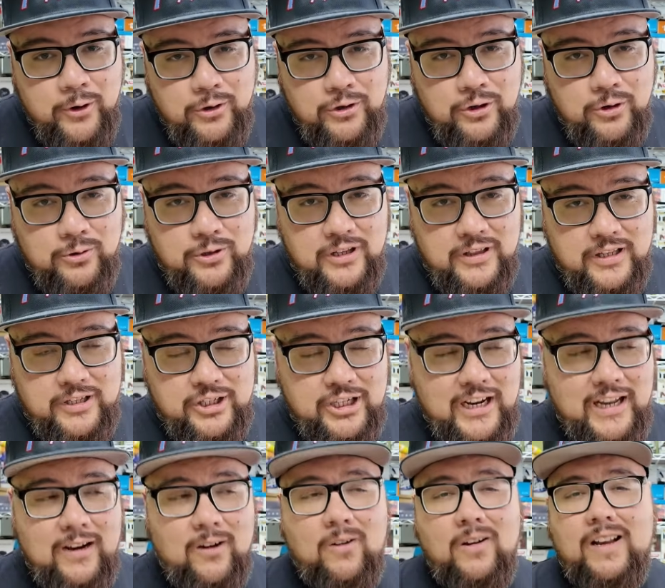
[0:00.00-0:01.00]
you're new to the
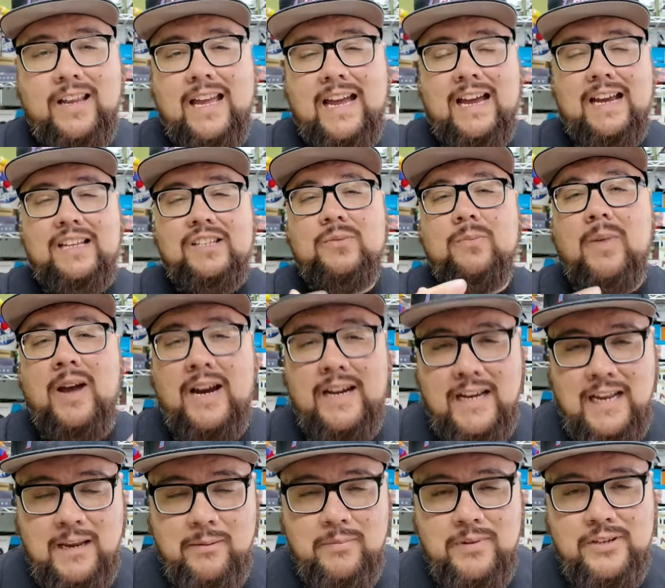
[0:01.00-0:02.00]
channel, guys, my
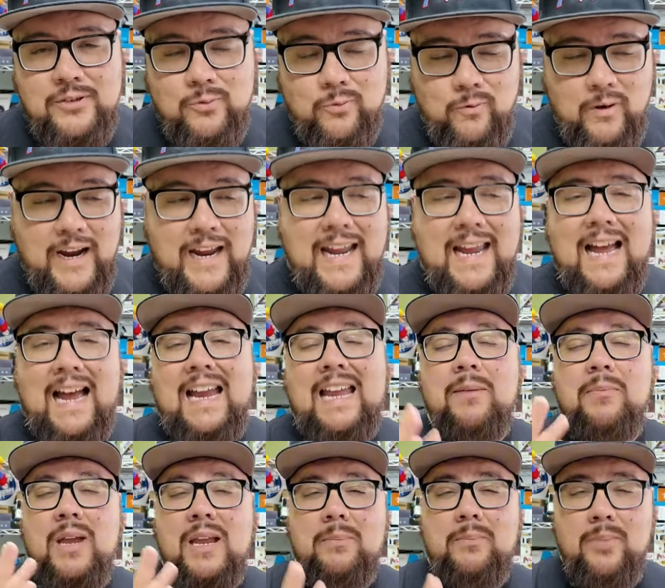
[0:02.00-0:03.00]
name is Ray. I
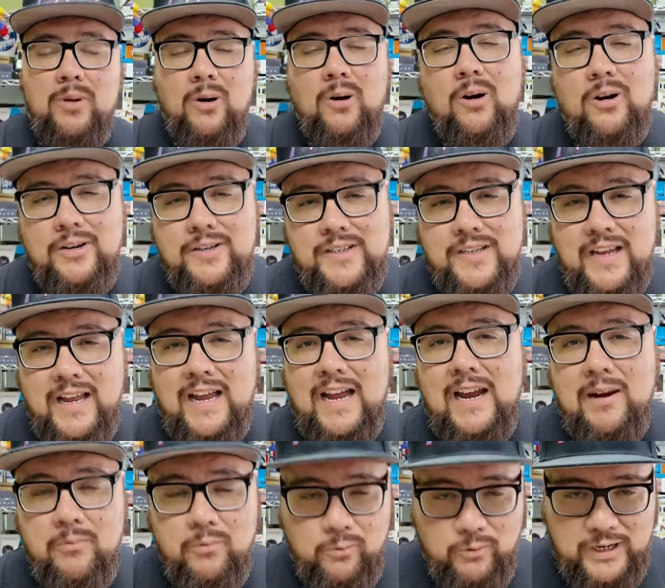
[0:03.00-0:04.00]
am a
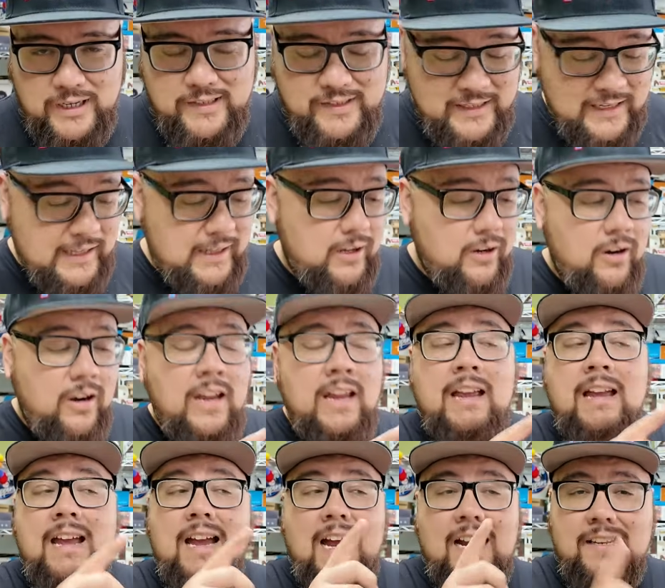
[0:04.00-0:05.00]
part-time reseller.
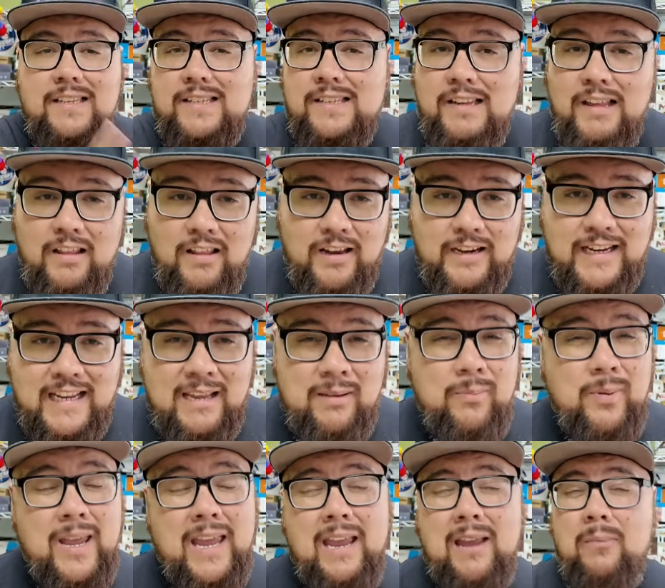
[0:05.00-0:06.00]
I sell on
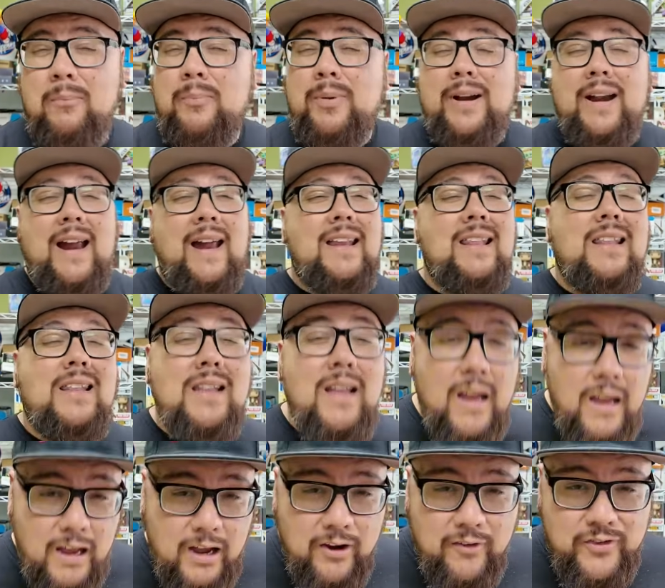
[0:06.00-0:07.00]
eBay, but I
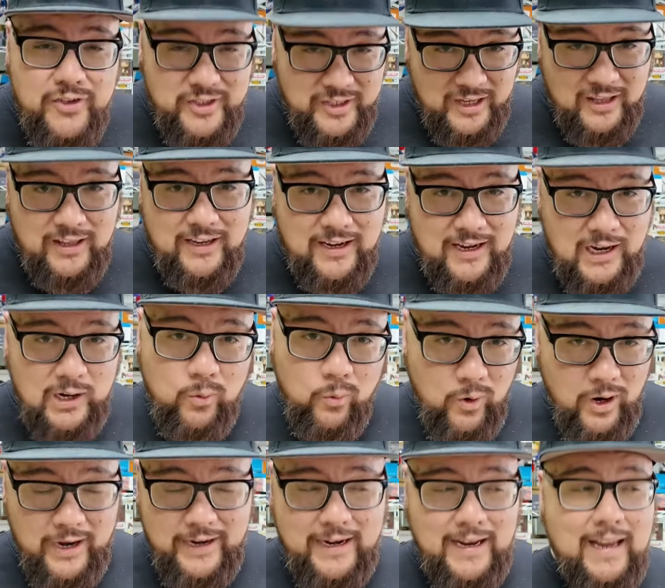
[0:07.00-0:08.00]
love selling on
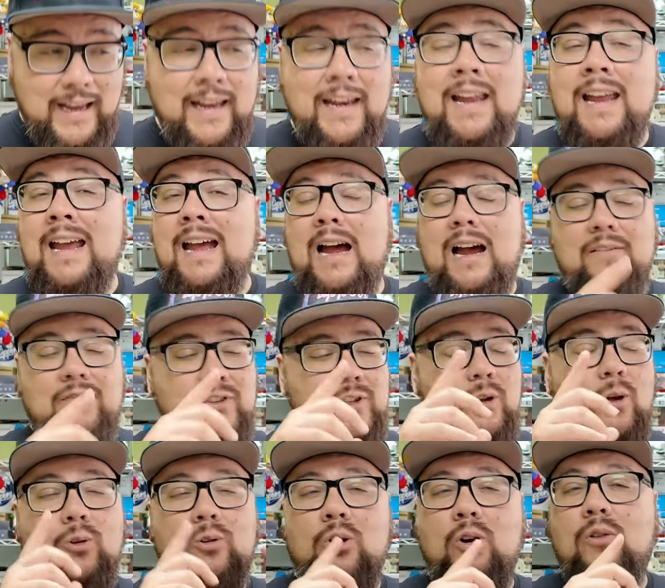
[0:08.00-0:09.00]
Whatnot. I've
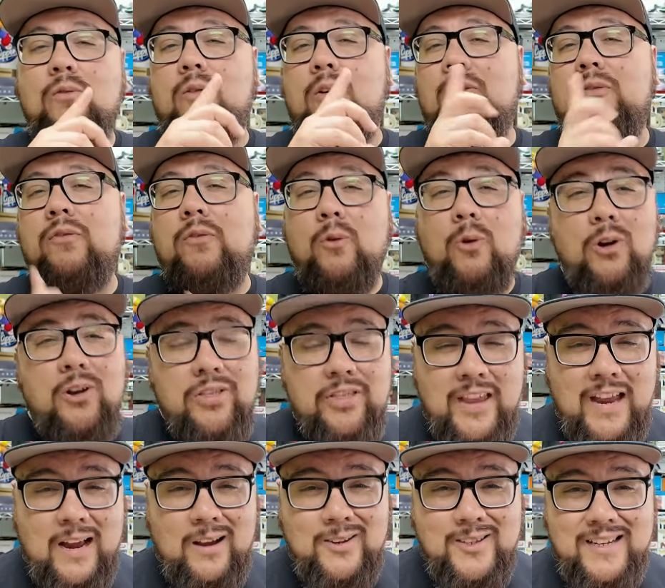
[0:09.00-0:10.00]
sold over
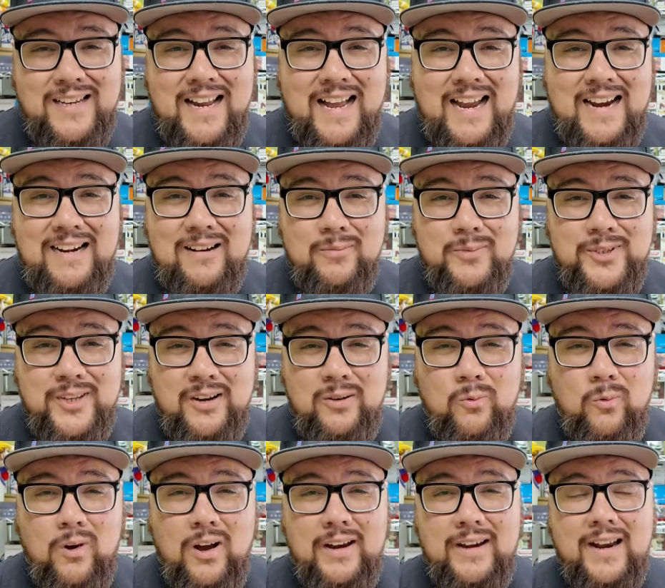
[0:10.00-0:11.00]
4,000 items
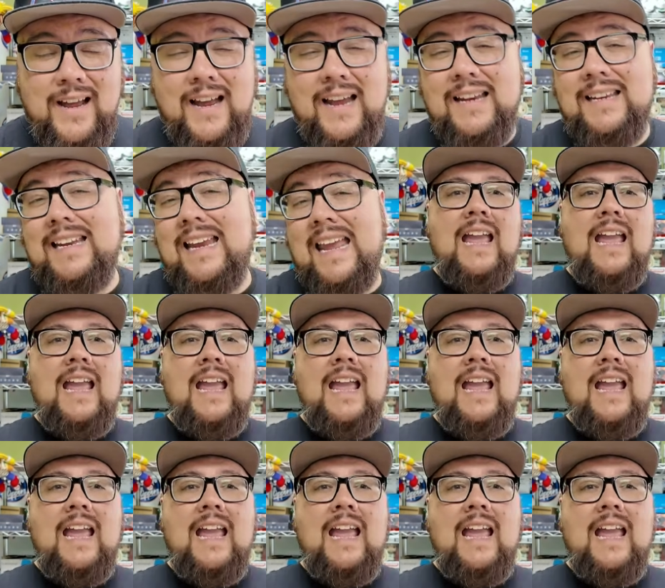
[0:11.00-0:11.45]
on Whatnot,